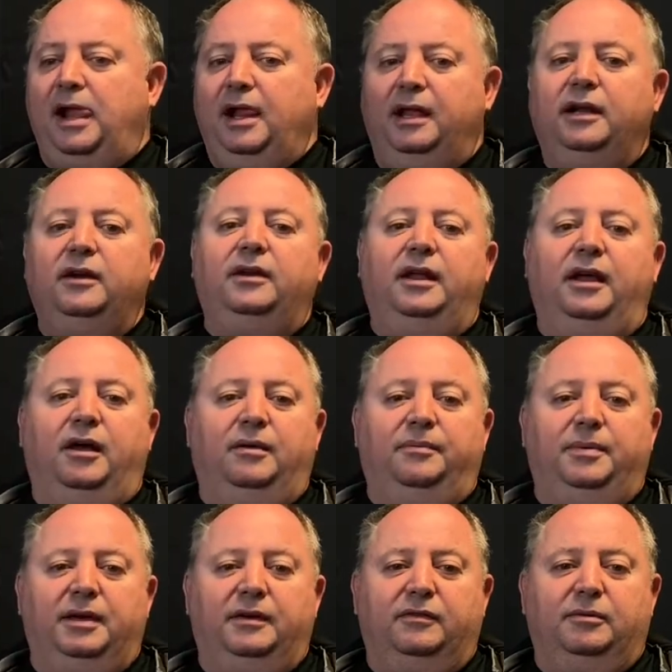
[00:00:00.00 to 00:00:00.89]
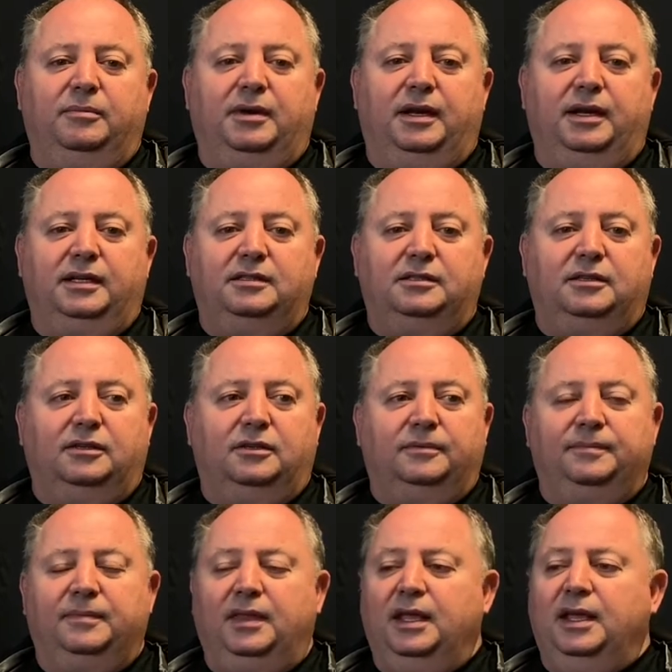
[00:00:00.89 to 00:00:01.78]
here to help everybody.
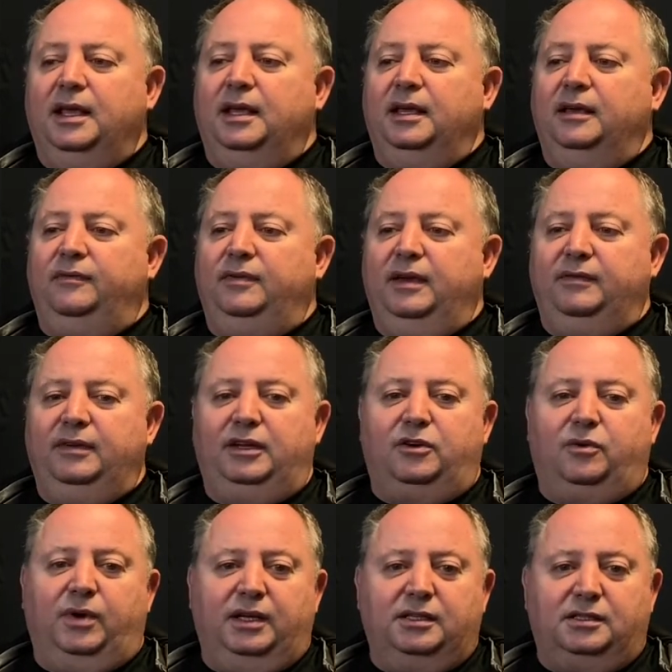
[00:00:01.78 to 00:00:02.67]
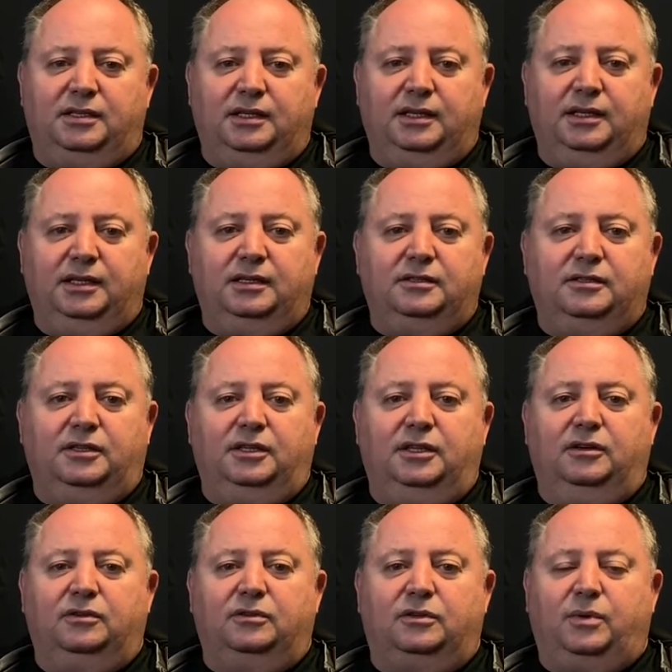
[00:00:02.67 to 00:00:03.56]
So if you have any questions or you
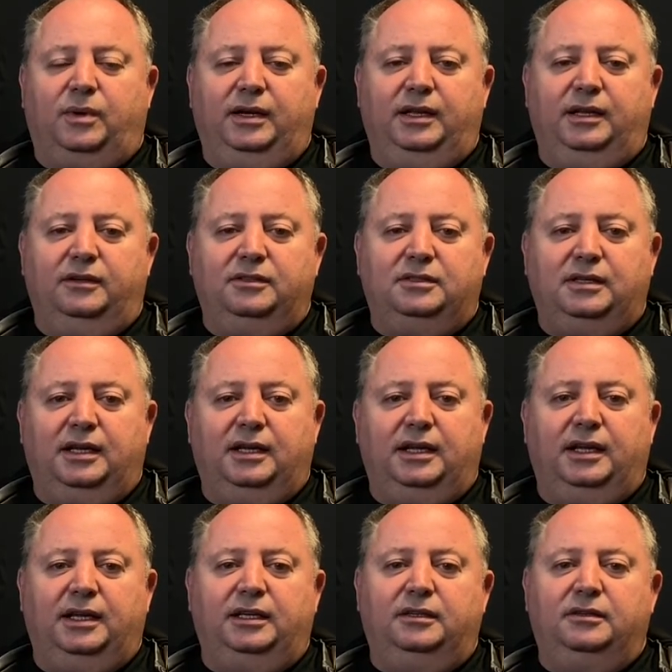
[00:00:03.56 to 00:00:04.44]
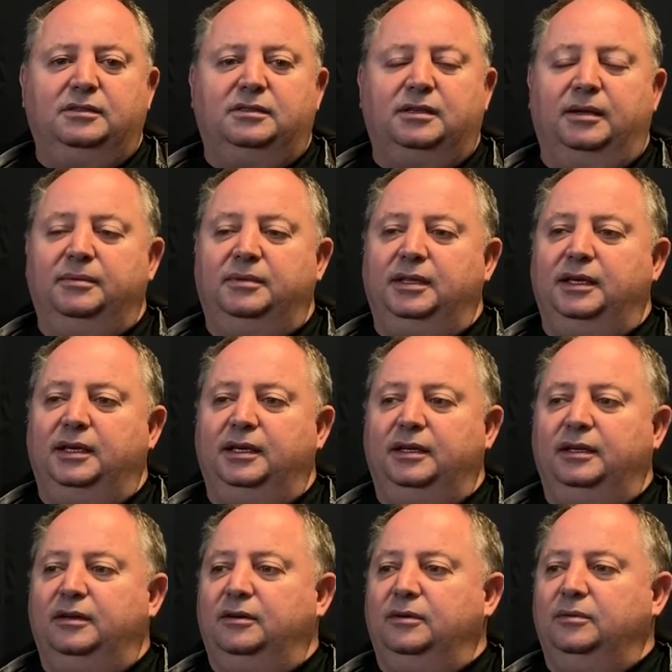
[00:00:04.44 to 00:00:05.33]
don't quite understand how to do
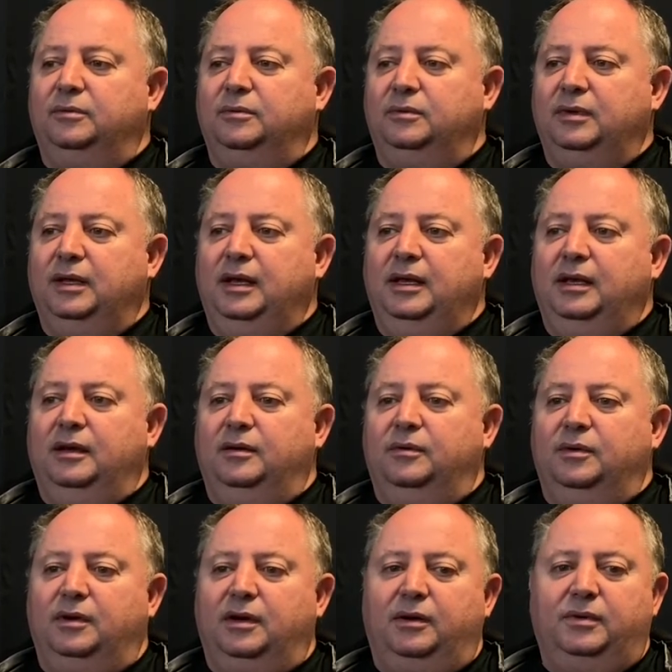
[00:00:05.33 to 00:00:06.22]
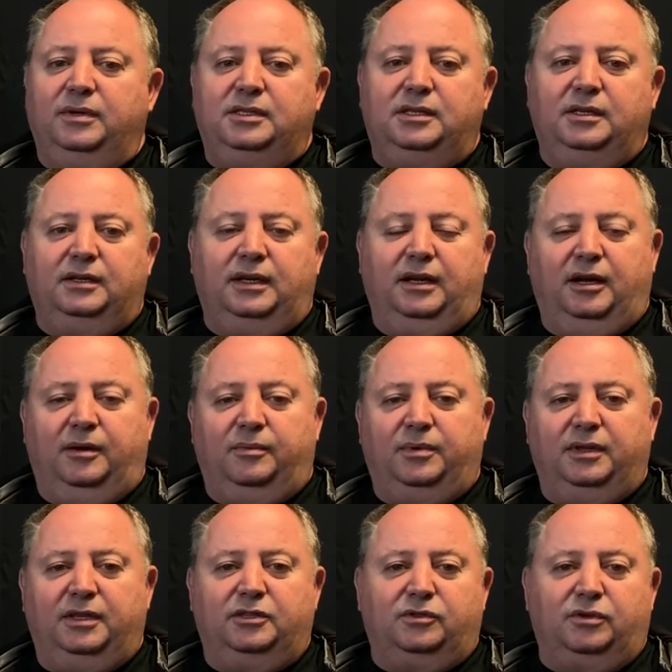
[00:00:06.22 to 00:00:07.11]
something, we're always here to help
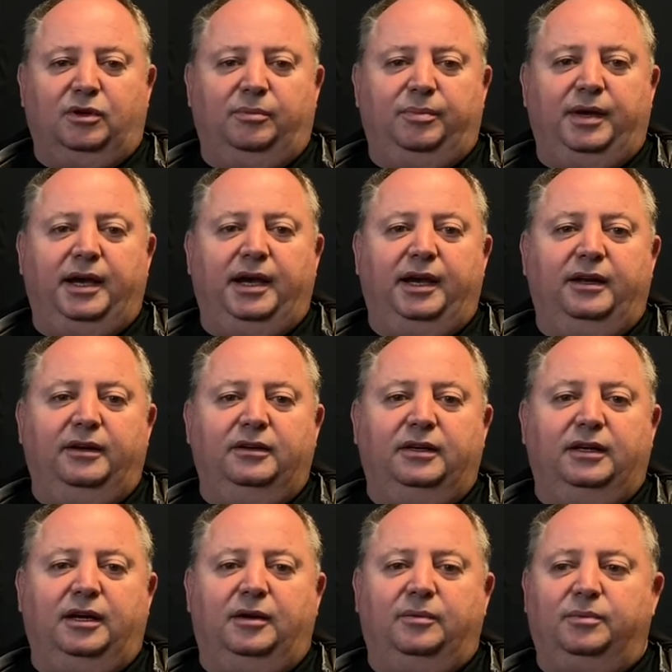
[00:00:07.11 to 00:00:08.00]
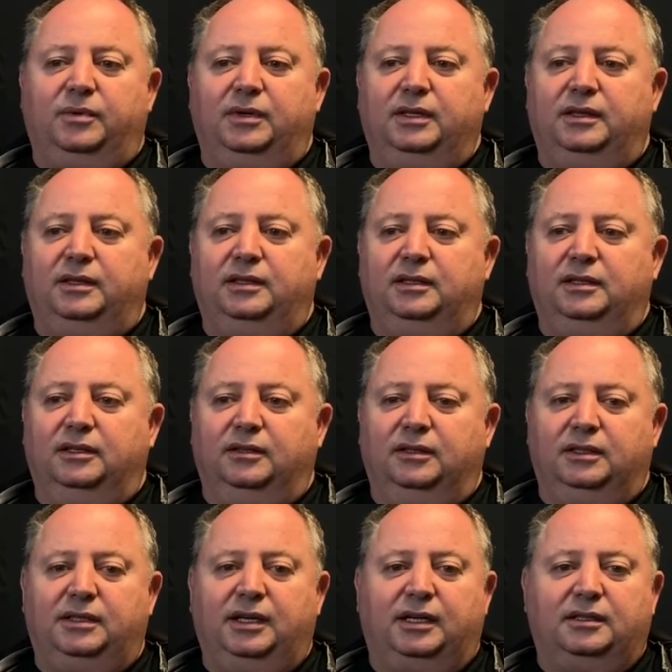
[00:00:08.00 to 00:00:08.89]
with a drill pad or help with
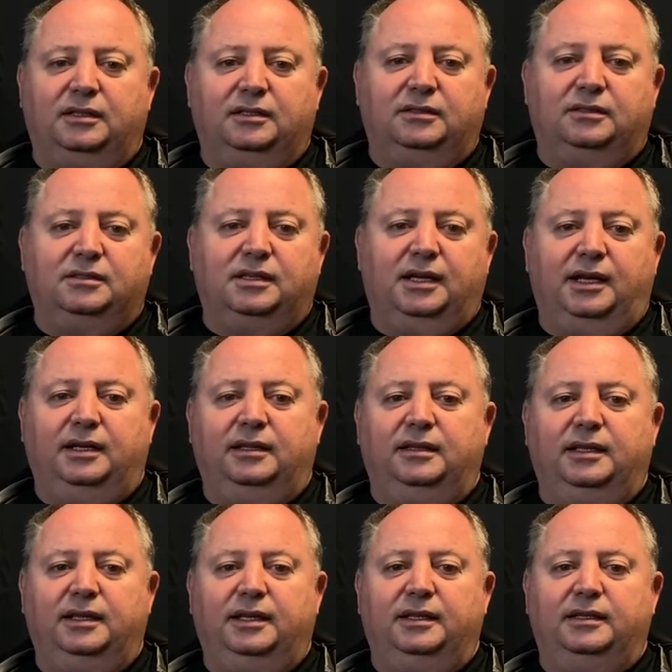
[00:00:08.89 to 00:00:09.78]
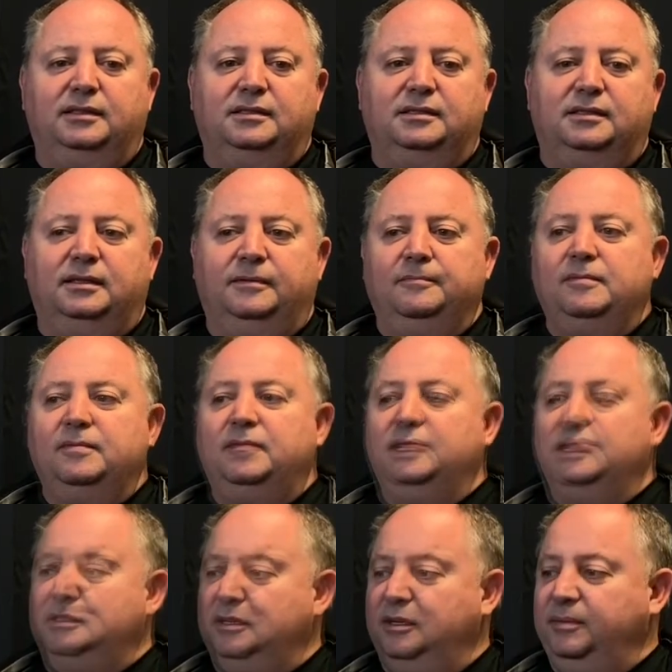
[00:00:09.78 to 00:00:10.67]
the technical side of things. We're going
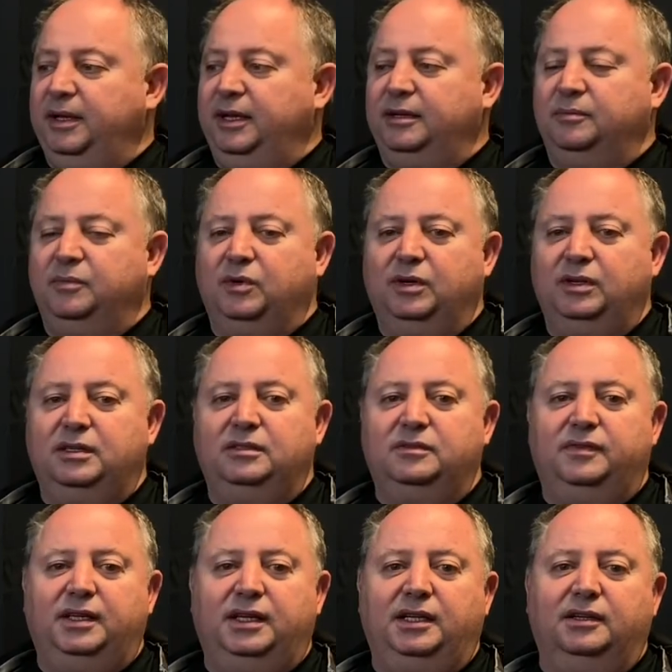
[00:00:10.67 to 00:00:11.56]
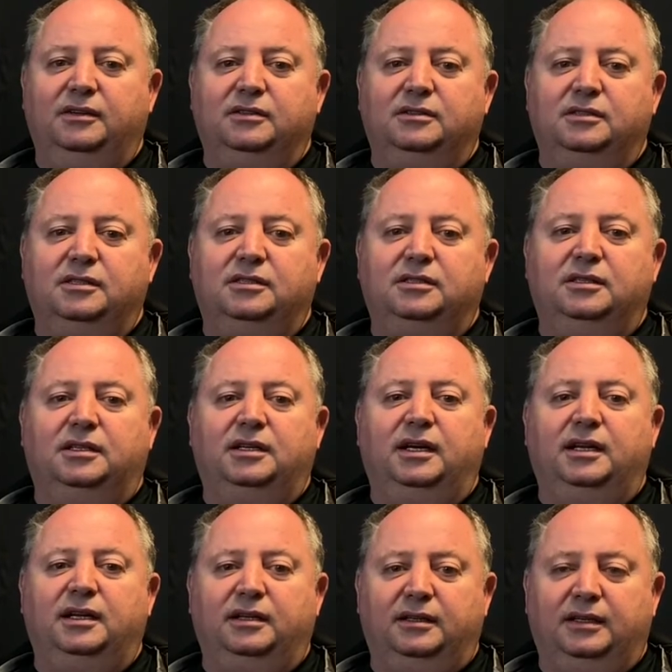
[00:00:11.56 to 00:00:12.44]
to start making more of these videos just to
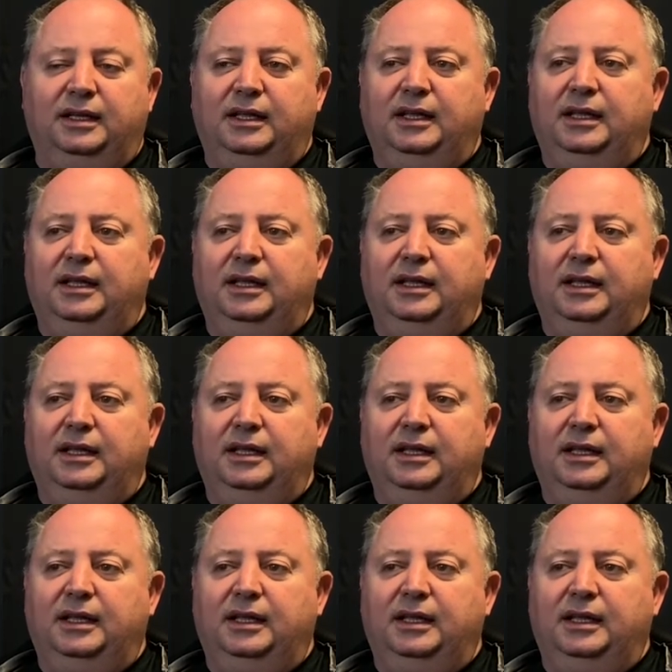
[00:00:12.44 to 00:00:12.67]
kind of